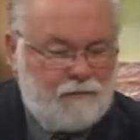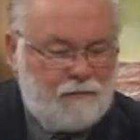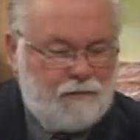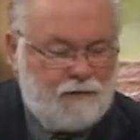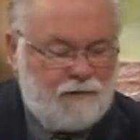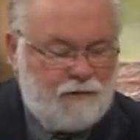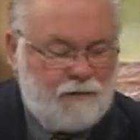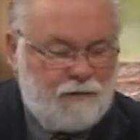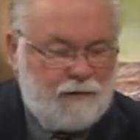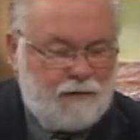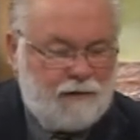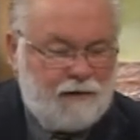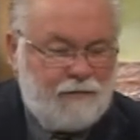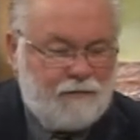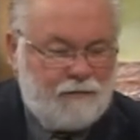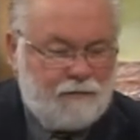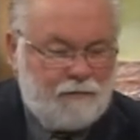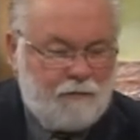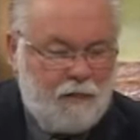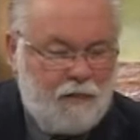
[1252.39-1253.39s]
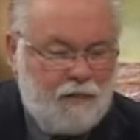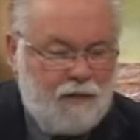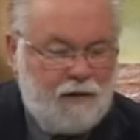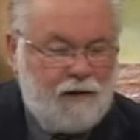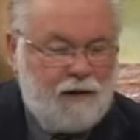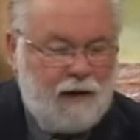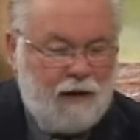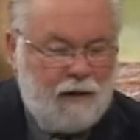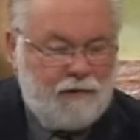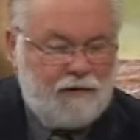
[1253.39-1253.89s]
verse 11
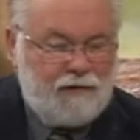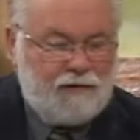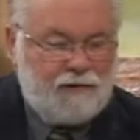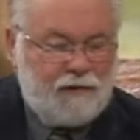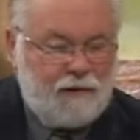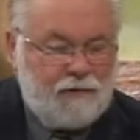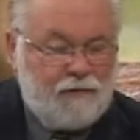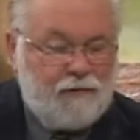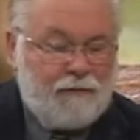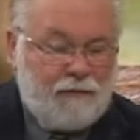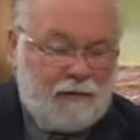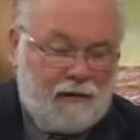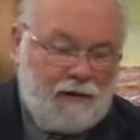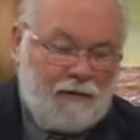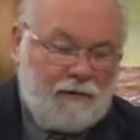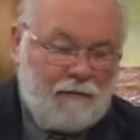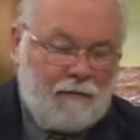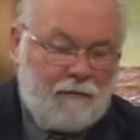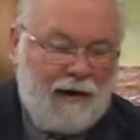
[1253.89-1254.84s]
Then Yahweh said to me,